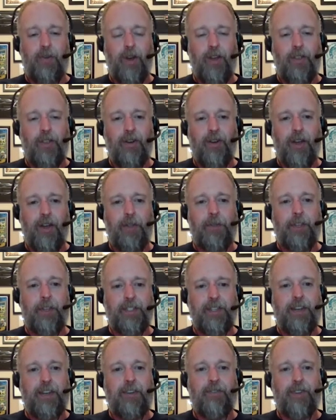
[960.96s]
whether or not
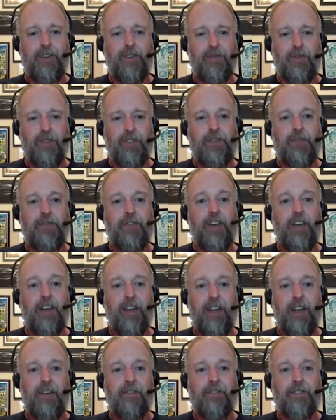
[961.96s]
this individual is fit
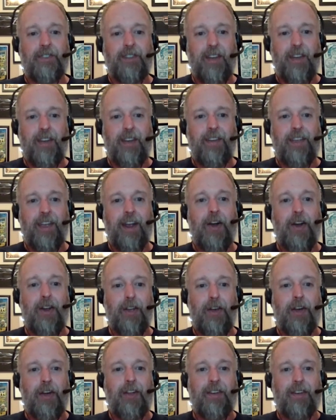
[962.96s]
enough to
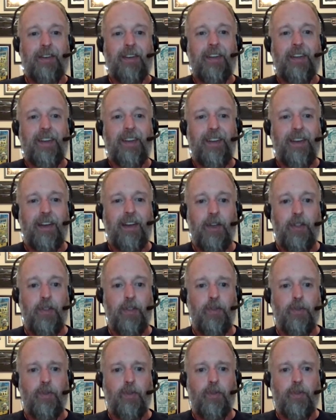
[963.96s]
carry on
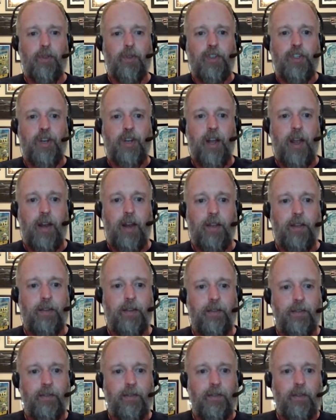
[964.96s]
the genetic,
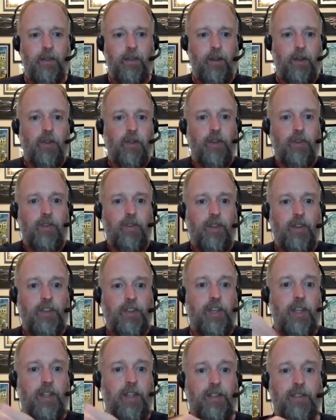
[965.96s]
the
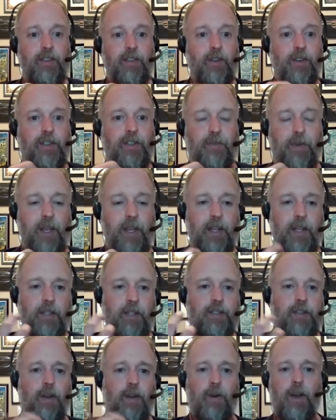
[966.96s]
genes, so to speak.
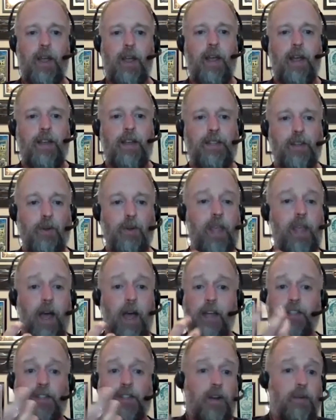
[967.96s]
And so
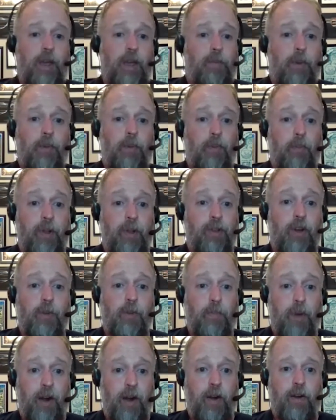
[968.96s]
yeah, it's going to make people
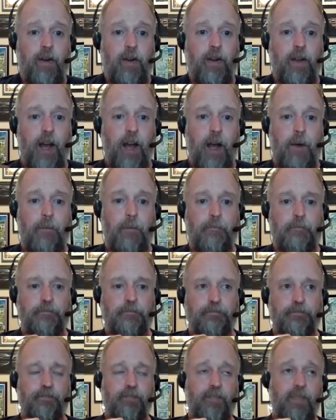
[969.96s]
look better.
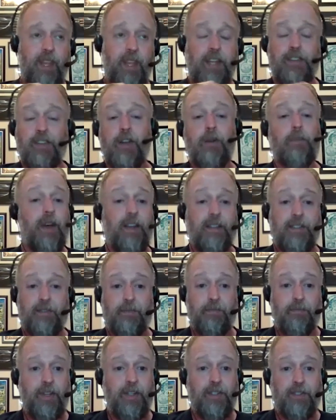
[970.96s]
It's going
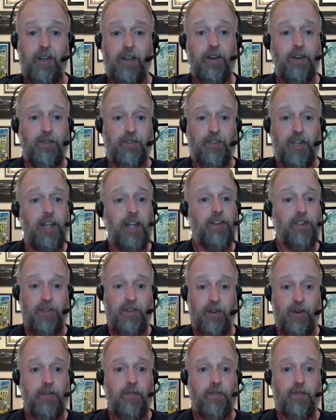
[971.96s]
to change
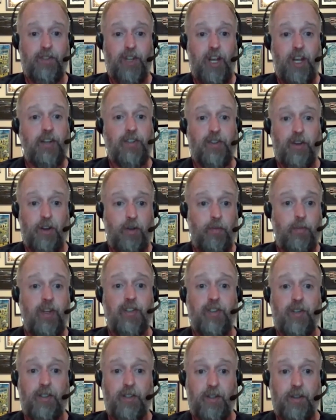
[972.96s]
their
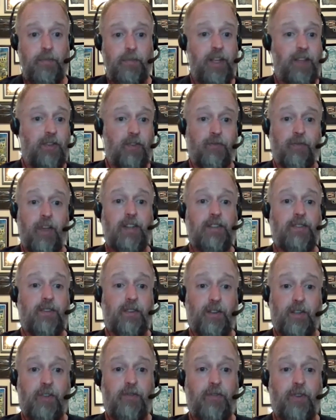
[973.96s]
dimensions and make their face
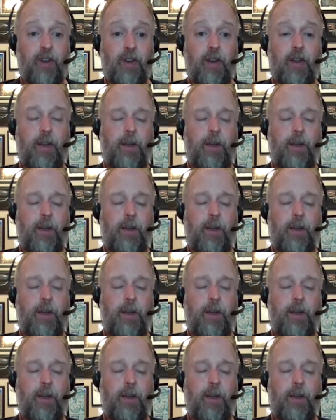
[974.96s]
look different.